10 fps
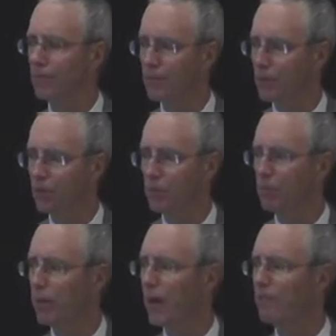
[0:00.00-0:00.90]
Could be
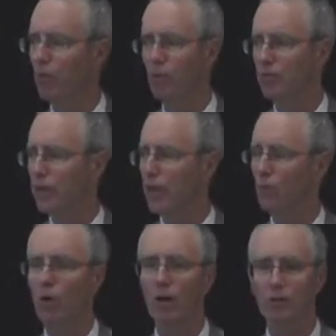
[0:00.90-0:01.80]
platforms,
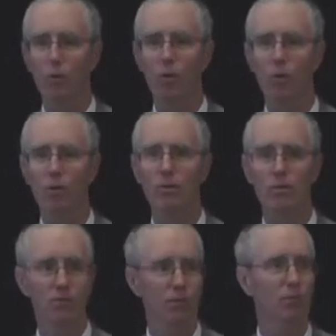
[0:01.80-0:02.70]
catwalks, or
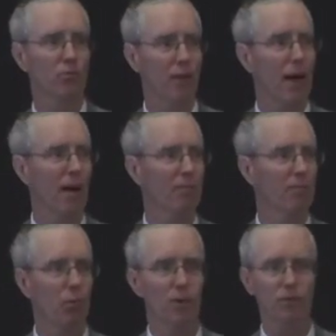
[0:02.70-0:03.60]
simple tie-off
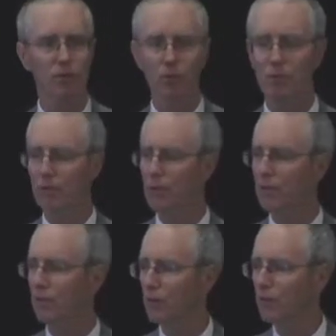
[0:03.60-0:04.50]
points, and we'll
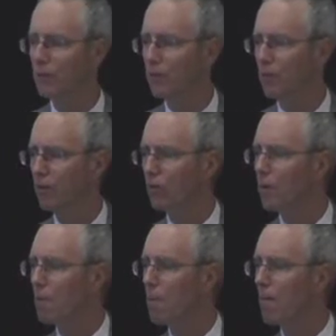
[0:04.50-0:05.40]
get to those in a little
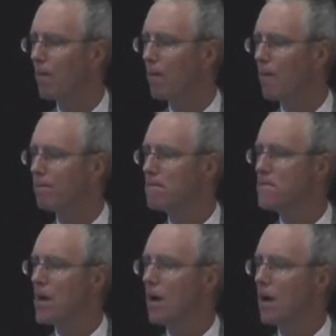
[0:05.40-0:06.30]
bit.
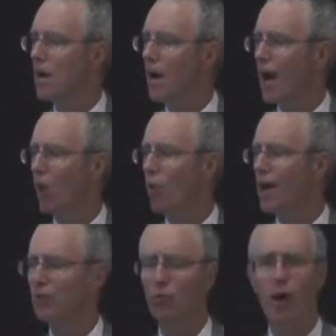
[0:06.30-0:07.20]
How
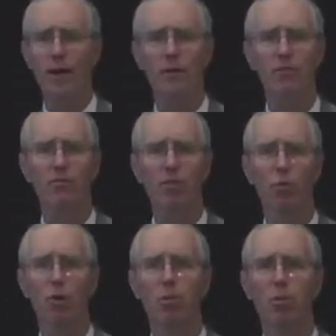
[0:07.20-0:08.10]
wide is wide enough for a
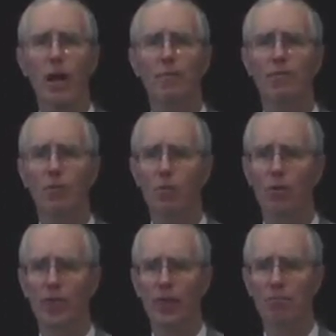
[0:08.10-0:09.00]
work platform?
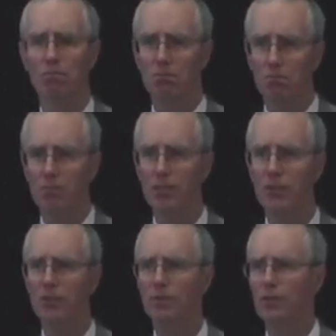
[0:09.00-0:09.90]
Okay,
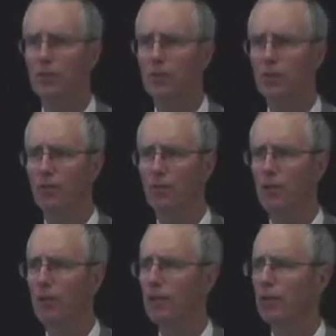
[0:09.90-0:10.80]
you think
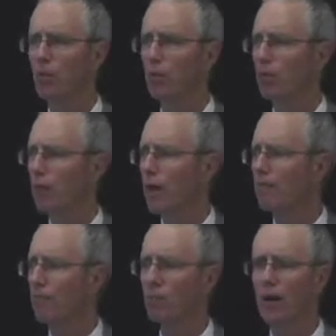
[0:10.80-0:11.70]
you may need a work
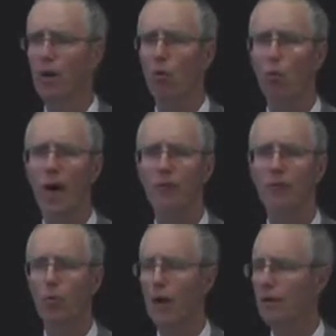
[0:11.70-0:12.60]
platform, but how wide
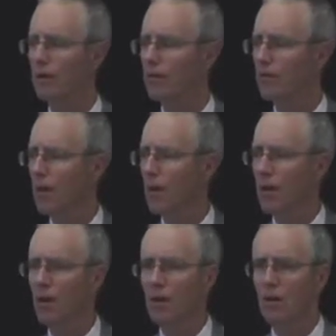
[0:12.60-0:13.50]
is wide
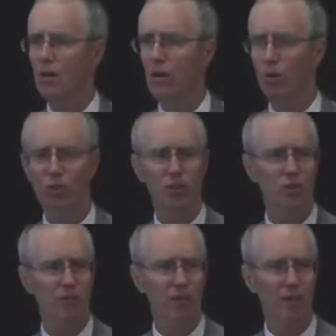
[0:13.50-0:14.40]
enough? Well, OSHA
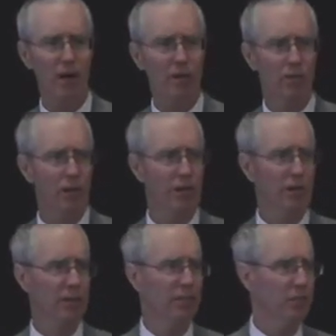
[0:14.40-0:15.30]
doesn't come out and tell you
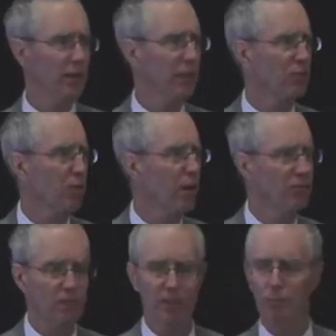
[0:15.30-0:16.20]
it needs to be X, Y,
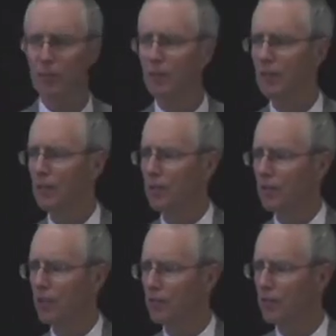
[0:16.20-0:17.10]
Z, but
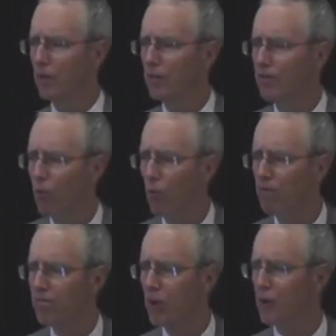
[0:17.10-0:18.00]
there's 4
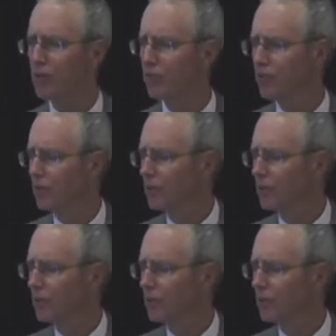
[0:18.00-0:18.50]
various